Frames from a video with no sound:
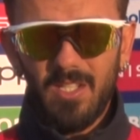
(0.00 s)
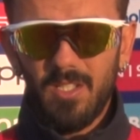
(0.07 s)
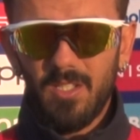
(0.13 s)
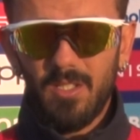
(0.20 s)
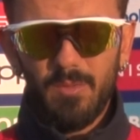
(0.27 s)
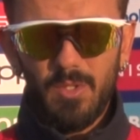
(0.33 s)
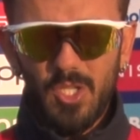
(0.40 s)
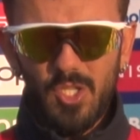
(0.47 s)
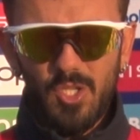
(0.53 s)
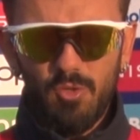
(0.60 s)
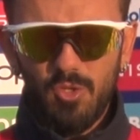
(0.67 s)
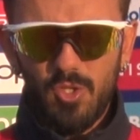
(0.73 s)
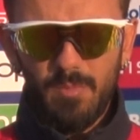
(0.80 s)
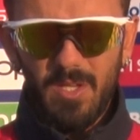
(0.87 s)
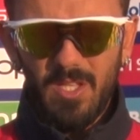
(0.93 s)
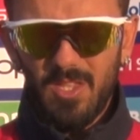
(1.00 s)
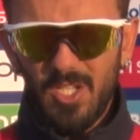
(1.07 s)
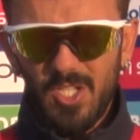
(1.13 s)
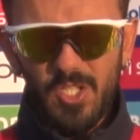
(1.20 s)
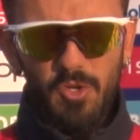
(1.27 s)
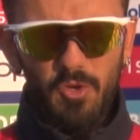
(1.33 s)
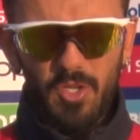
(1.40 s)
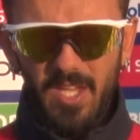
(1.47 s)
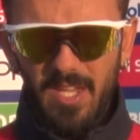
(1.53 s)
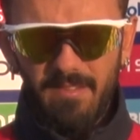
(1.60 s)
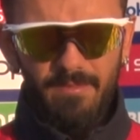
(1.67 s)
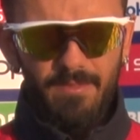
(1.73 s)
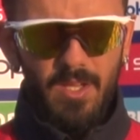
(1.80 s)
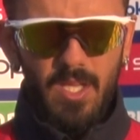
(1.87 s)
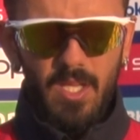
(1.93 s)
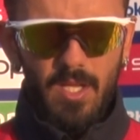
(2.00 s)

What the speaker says: There's no spin, there's no give.